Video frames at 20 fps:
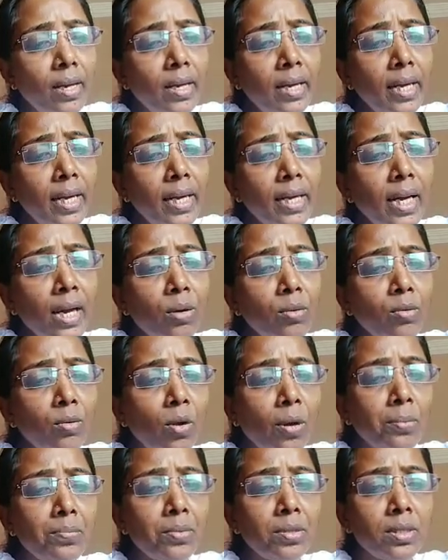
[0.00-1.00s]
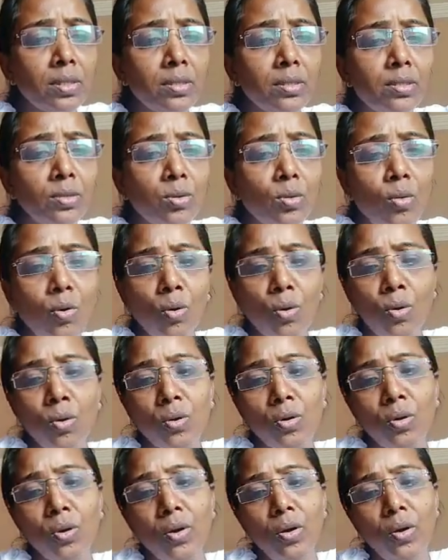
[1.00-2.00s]
lay down options
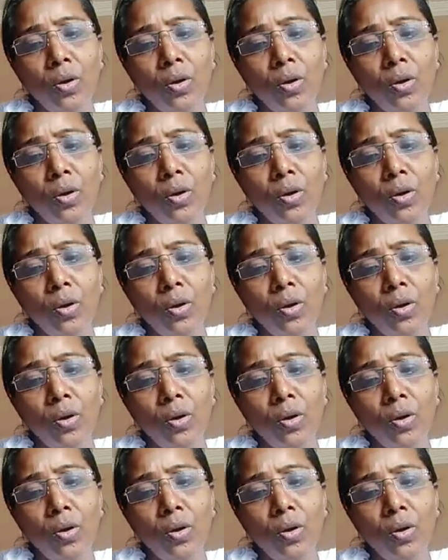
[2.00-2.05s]
or